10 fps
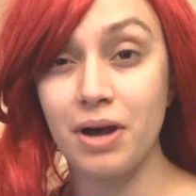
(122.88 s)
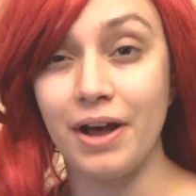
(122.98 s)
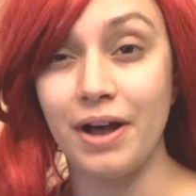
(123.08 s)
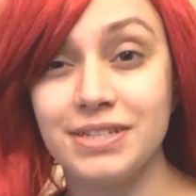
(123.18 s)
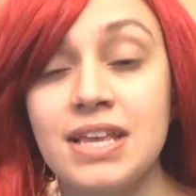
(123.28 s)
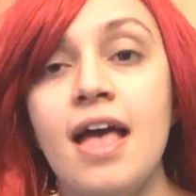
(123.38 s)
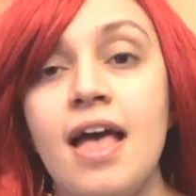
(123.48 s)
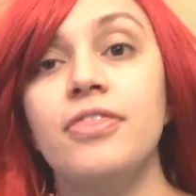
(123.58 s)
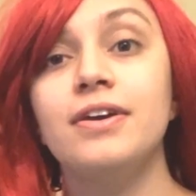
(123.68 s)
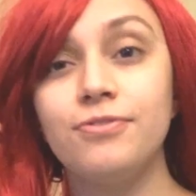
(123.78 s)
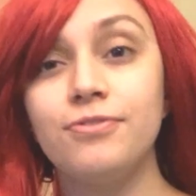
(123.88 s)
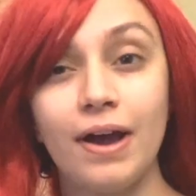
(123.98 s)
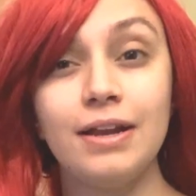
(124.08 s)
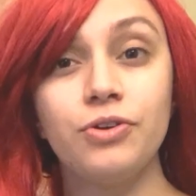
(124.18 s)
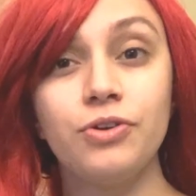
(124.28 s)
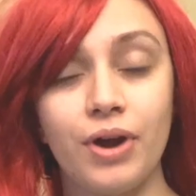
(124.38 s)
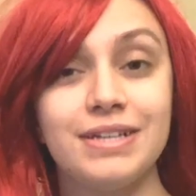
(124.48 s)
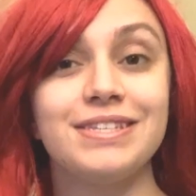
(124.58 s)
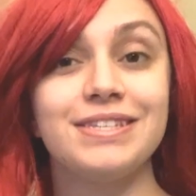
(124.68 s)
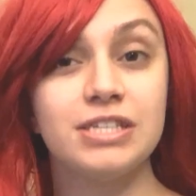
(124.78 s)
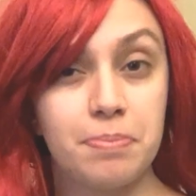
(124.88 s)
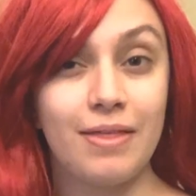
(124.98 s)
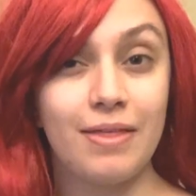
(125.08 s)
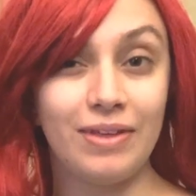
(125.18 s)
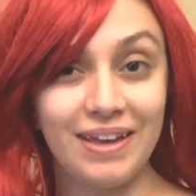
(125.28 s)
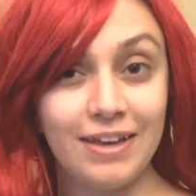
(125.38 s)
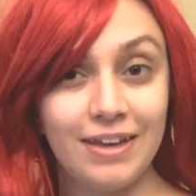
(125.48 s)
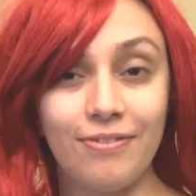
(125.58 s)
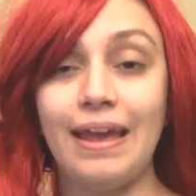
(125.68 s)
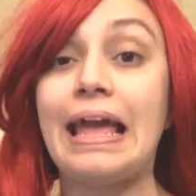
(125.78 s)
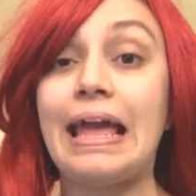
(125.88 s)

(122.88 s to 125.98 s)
mosque, they invited Christ to spend the evening